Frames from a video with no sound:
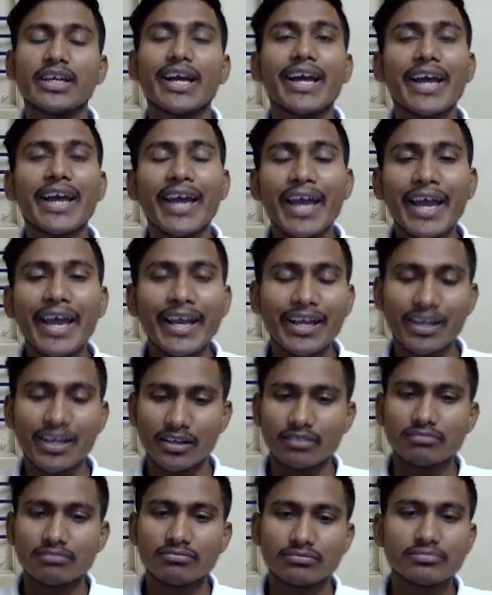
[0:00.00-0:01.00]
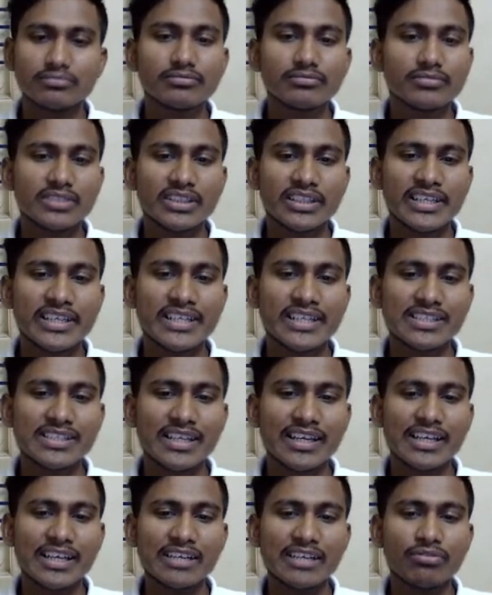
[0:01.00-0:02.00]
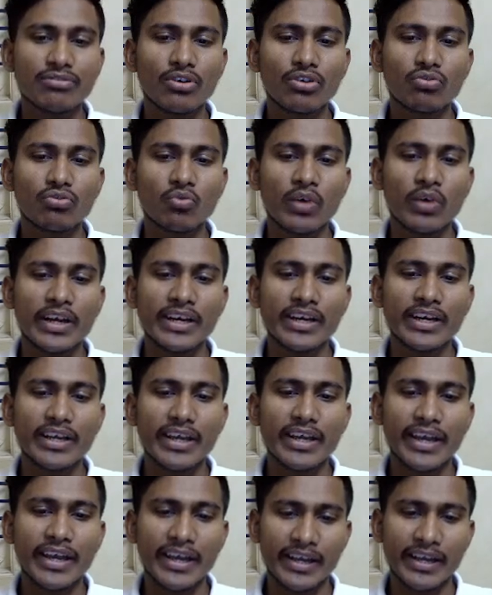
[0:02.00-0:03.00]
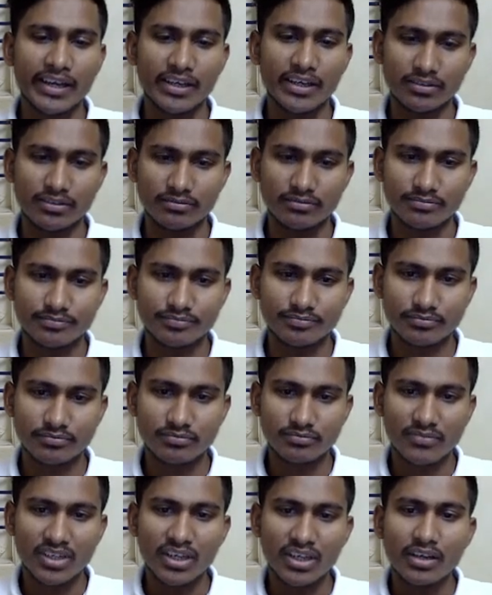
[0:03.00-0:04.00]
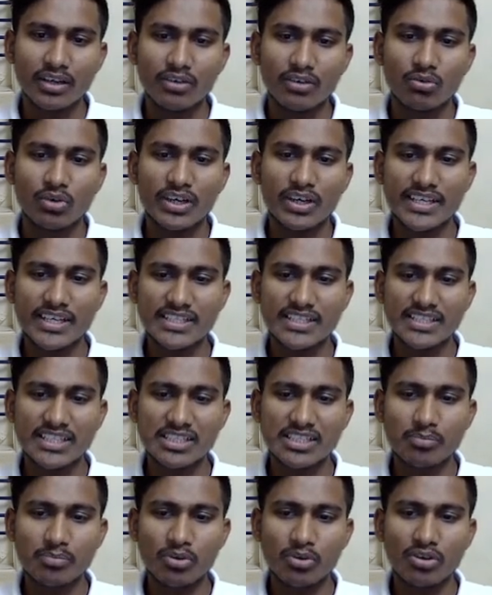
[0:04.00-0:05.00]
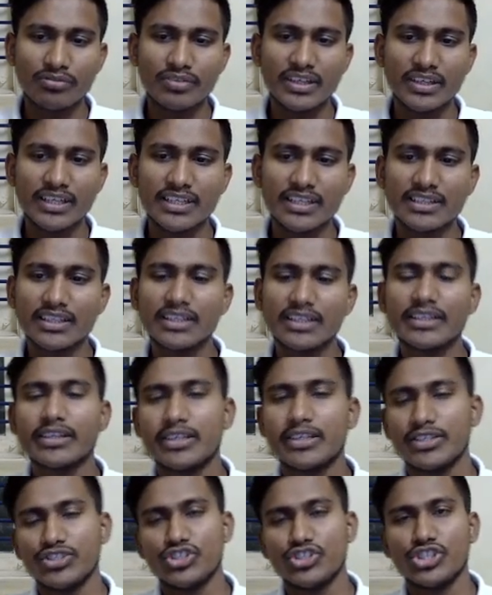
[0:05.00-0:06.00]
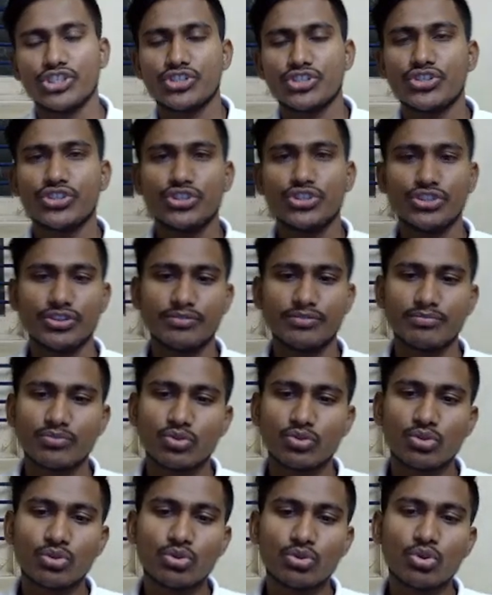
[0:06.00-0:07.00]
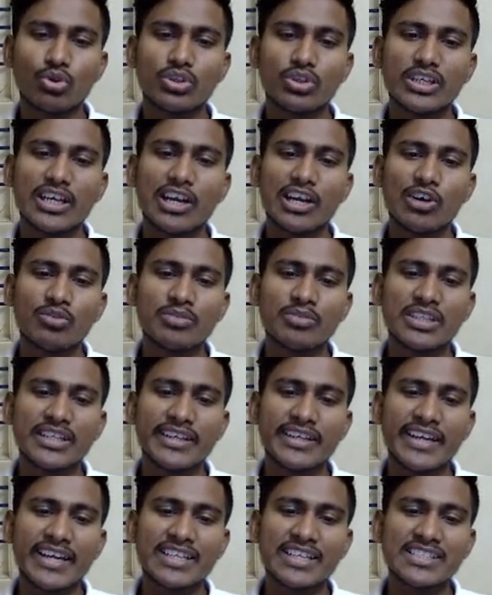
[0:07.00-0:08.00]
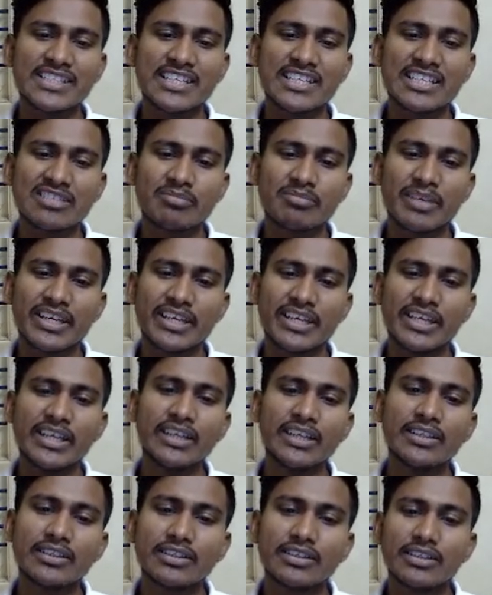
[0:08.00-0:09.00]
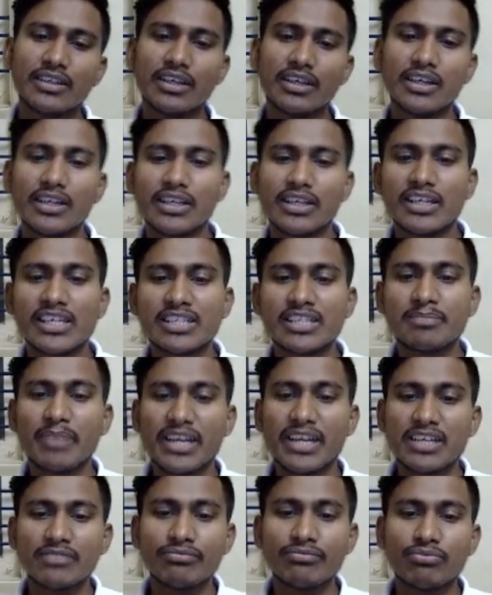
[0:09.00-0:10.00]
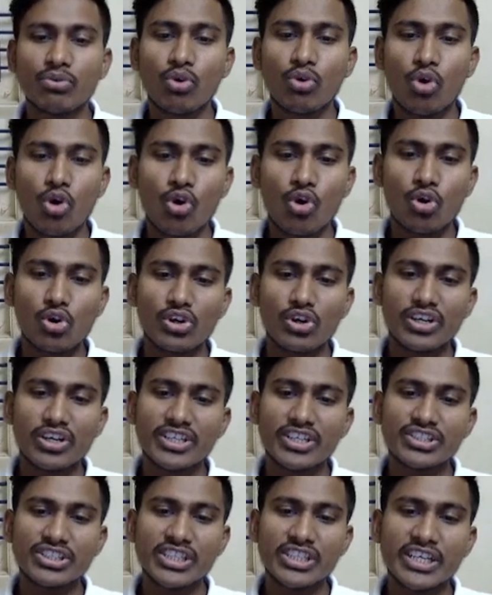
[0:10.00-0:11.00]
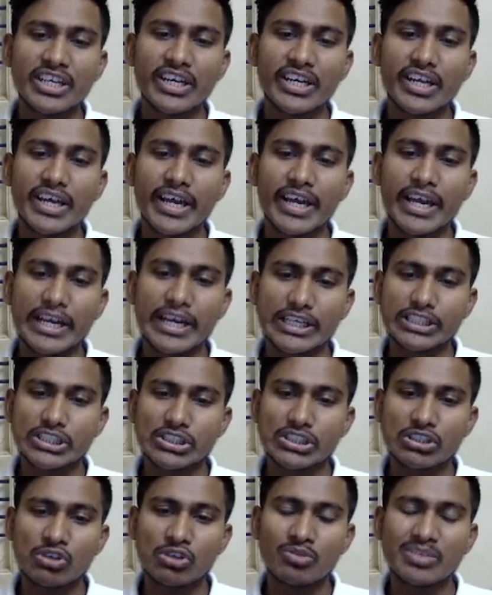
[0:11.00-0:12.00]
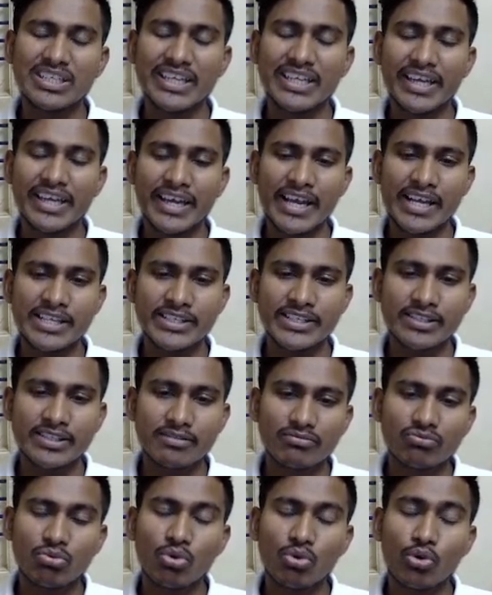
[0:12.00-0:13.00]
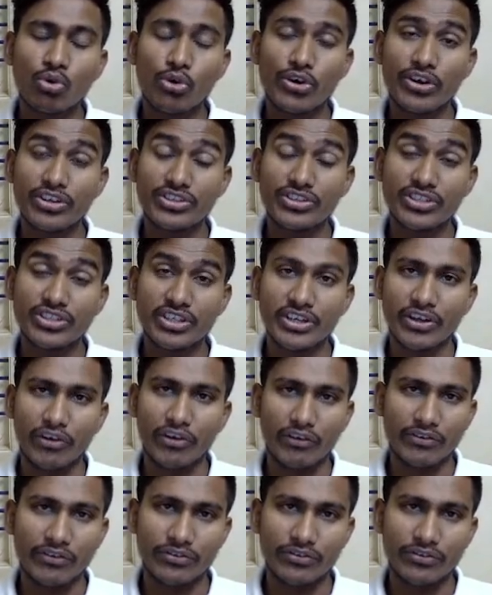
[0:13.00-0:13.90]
egg. He is selling for 1 egg. What is his profit in the transaction? So total how many eggs he is buying? He is buying 4 dozen eggs. How many eggs? 4 dozen eggs.